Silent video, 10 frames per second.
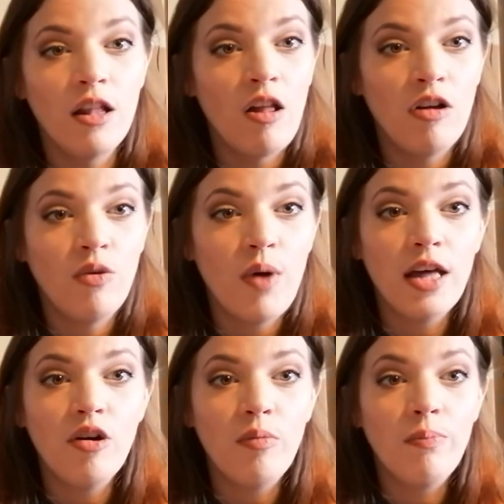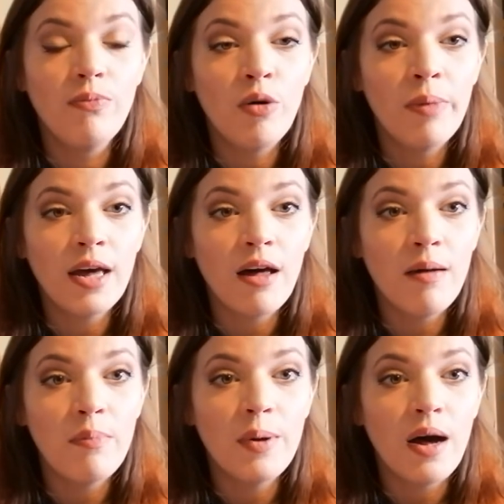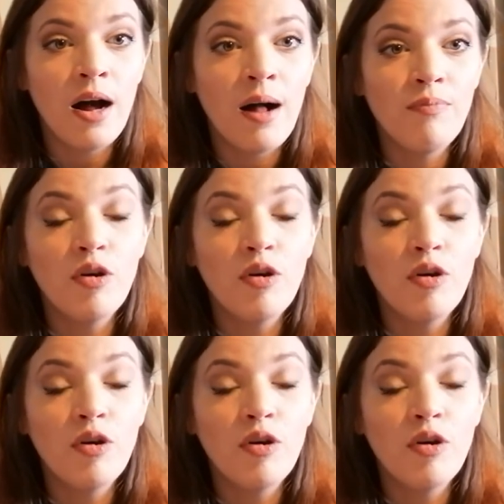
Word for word: along the way you'll you'll pick up um,